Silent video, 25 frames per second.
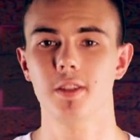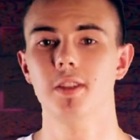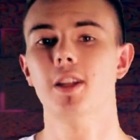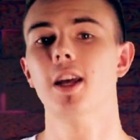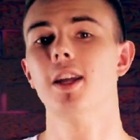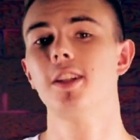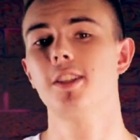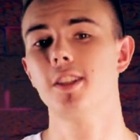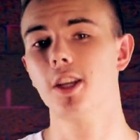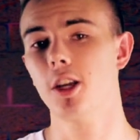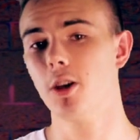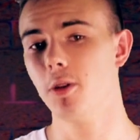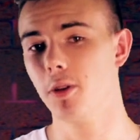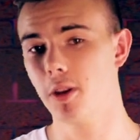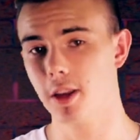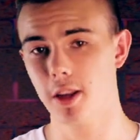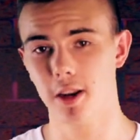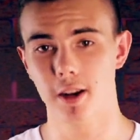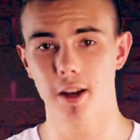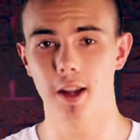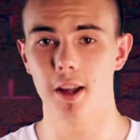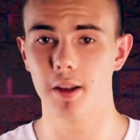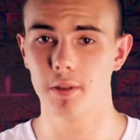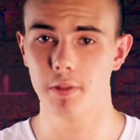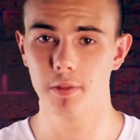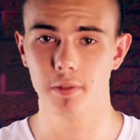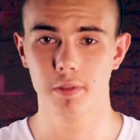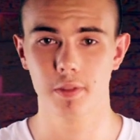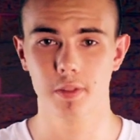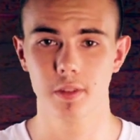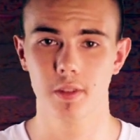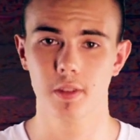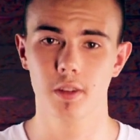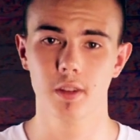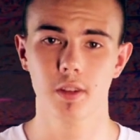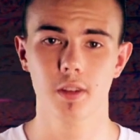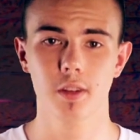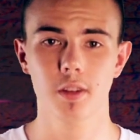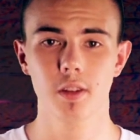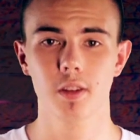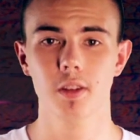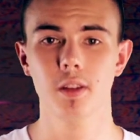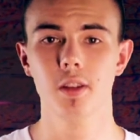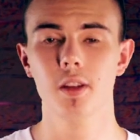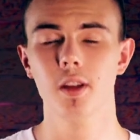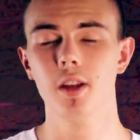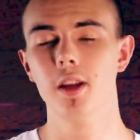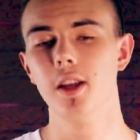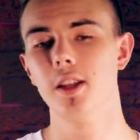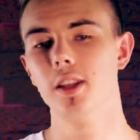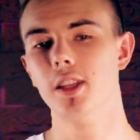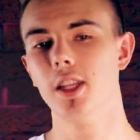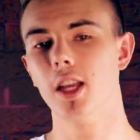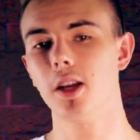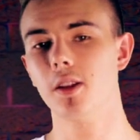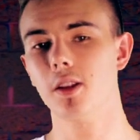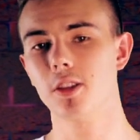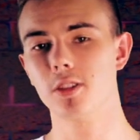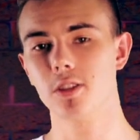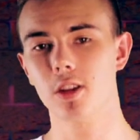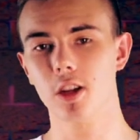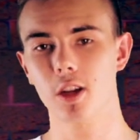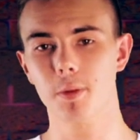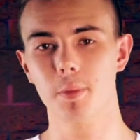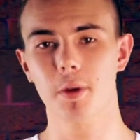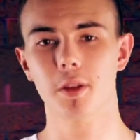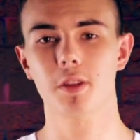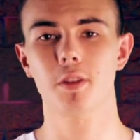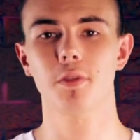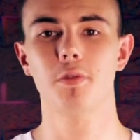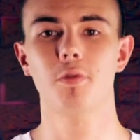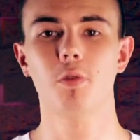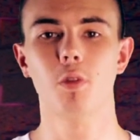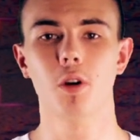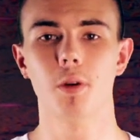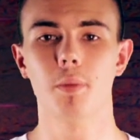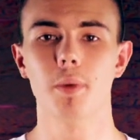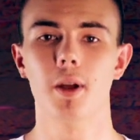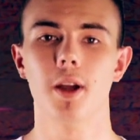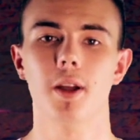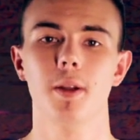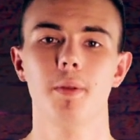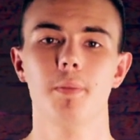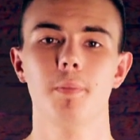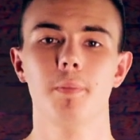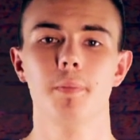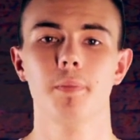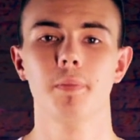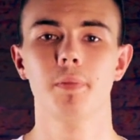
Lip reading: That's how you get an F. Now let's talk about the format.